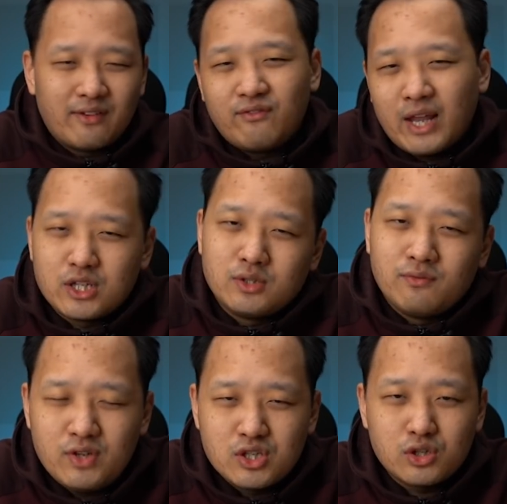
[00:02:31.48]
flagship
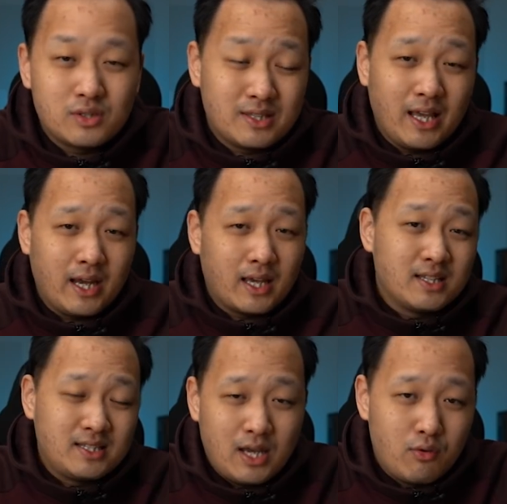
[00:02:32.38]
features like
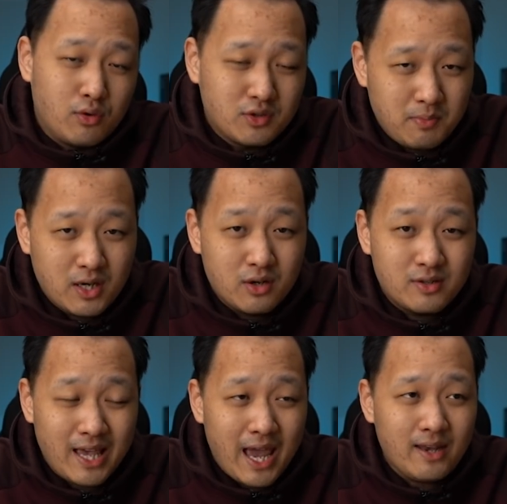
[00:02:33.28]
stereo
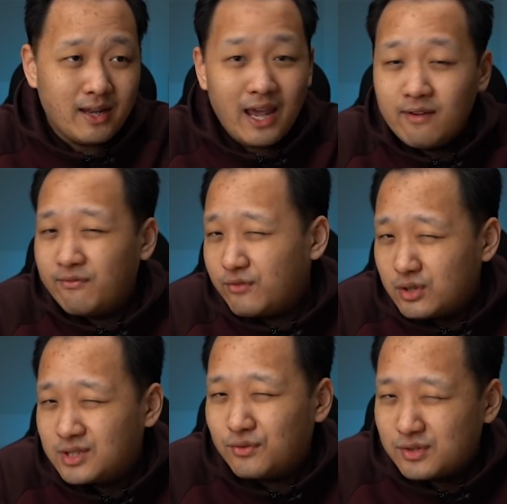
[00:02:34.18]
speakers and a
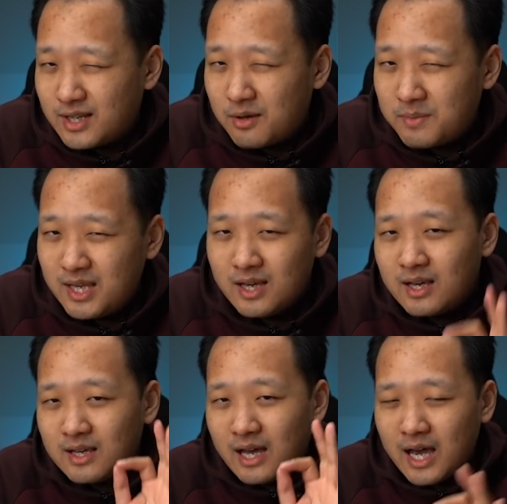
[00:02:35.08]
first for Xiaomi,
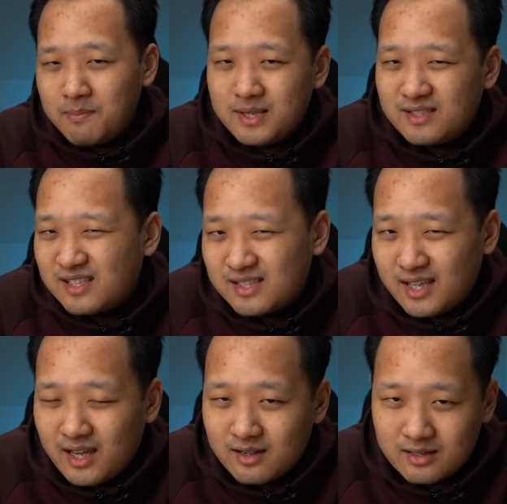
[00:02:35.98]

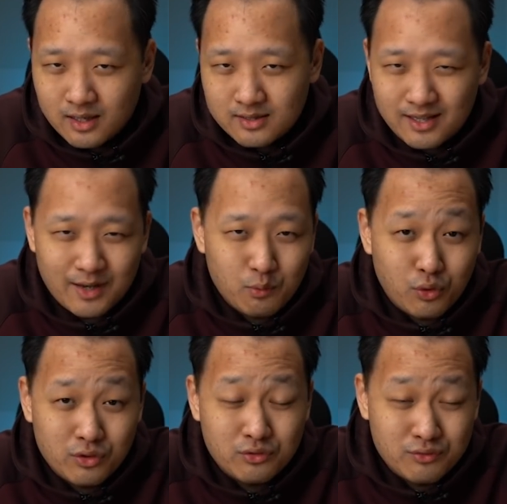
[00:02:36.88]
IP68 dust and
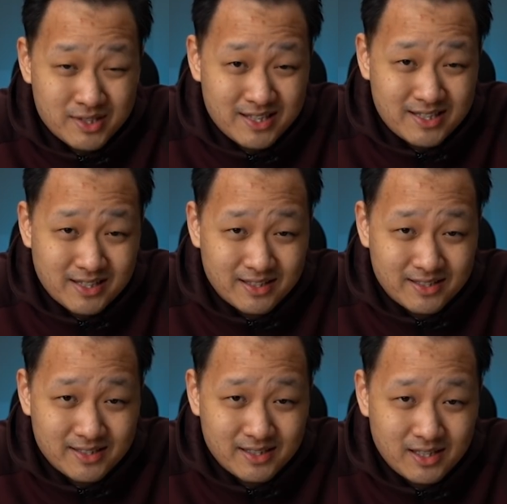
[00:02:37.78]
water
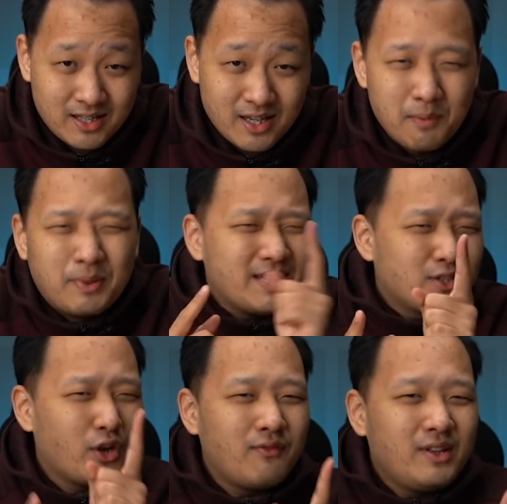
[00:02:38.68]
resistance. But that's
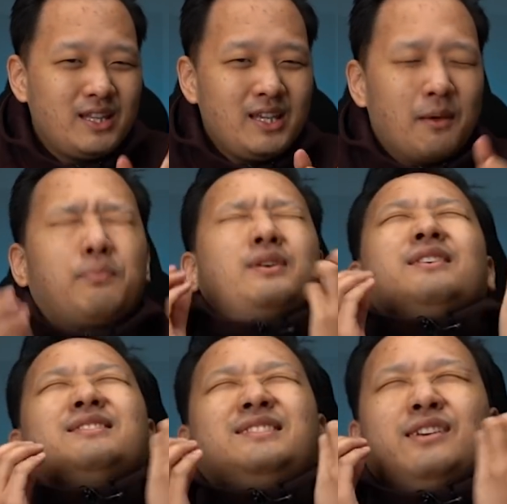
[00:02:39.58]
not even the
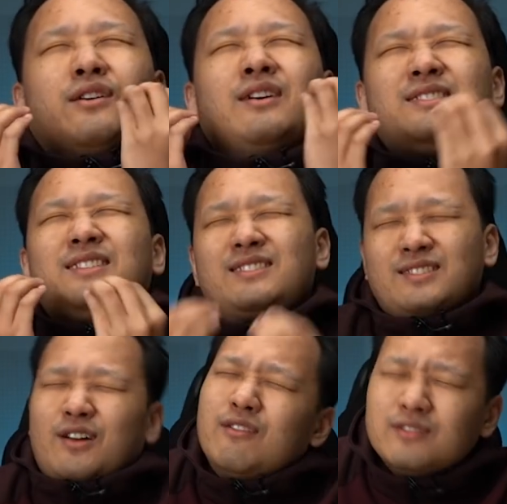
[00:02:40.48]
pièce de
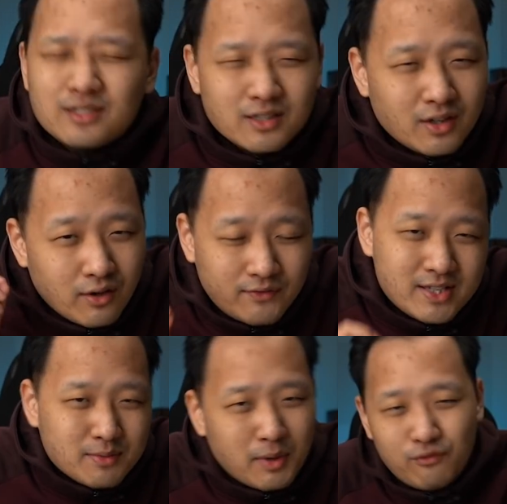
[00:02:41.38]
résistance of
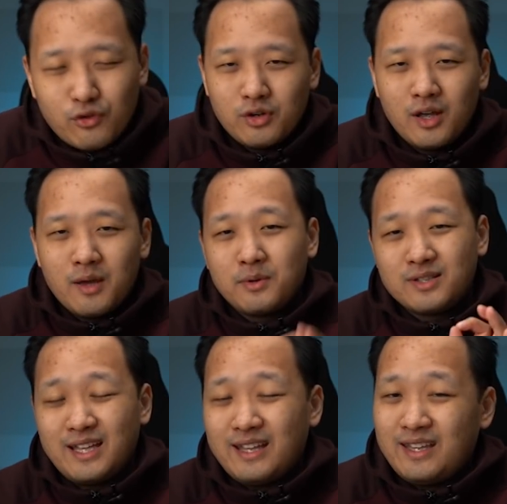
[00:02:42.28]
this smartphone,
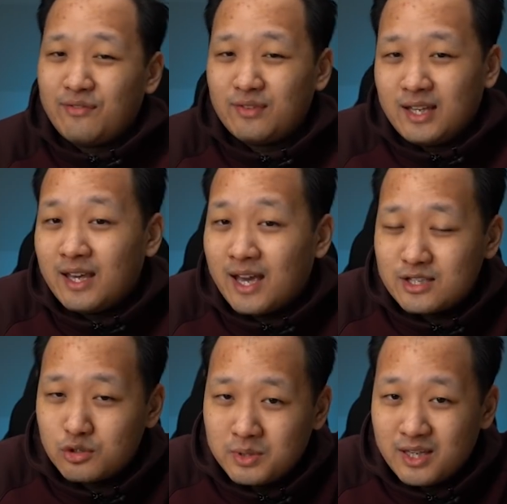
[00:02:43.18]
because that definitely
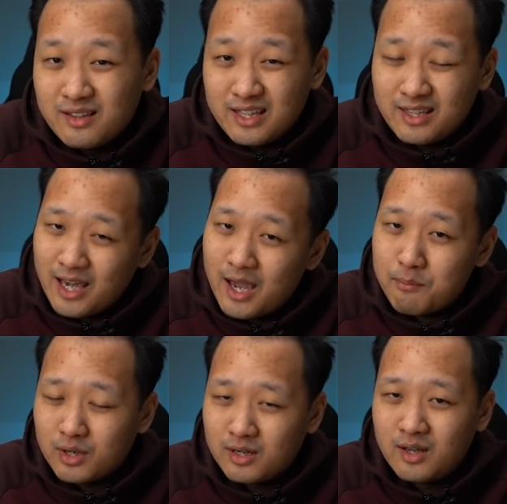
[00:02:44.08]
has to be the camera.